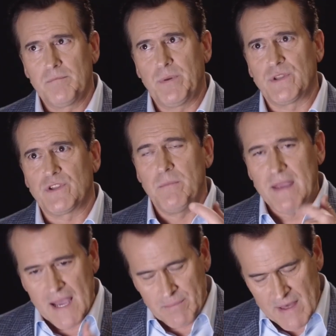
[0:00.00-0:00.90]
but to
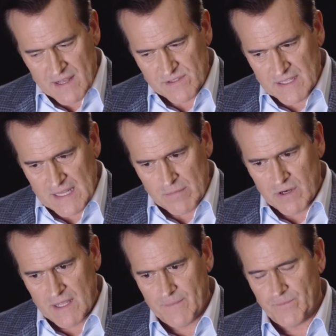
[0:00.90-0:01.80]
me, I'm not a
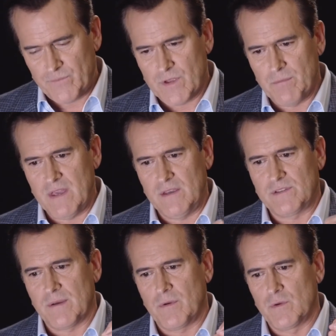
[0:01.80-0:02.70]
celebrity. To me,
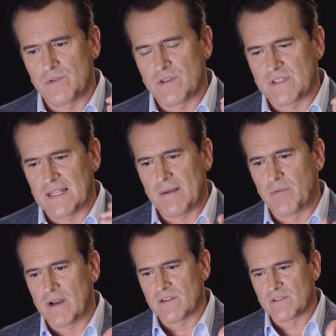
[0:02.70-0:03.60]
someone who's a
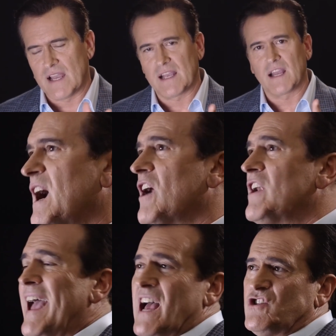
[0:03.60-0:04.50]
celebrity is like a
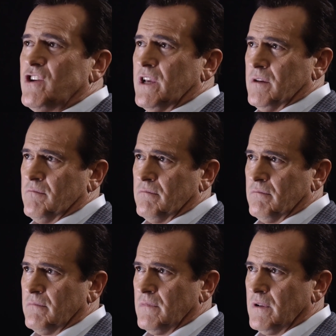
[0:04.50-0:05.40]
Kardashian,
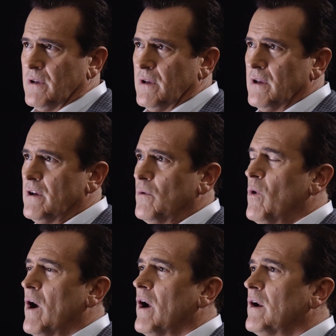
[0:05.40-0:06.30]

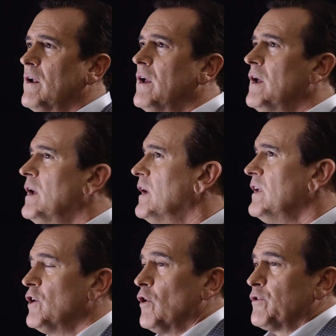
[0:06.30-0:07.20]
where
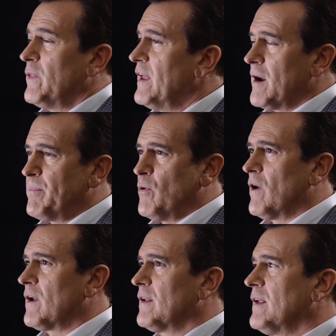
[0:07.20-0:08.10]
you go through the
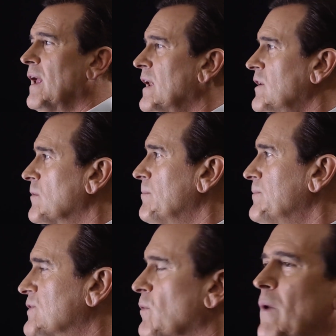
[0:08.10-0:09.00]
airport and you're
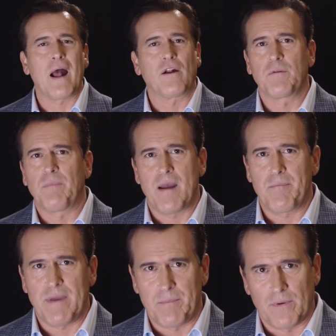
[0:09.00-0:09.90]
surrounded by
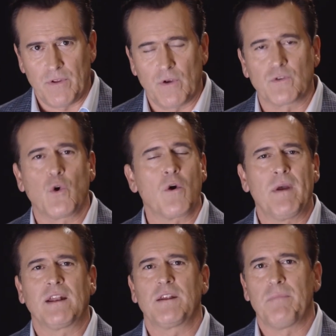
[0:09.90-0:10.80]
people, you're
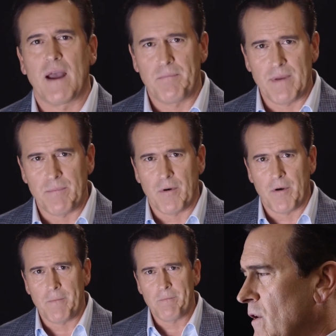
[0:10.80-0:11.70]
tormented by
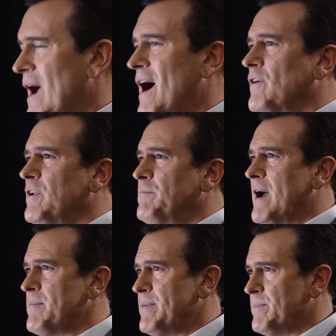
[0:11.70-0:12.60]
people, you're hounded
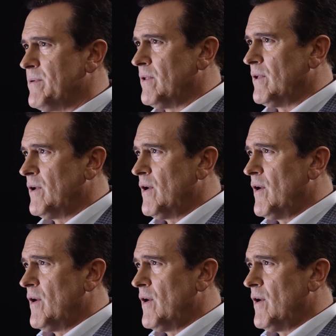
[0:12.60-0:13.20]
by people,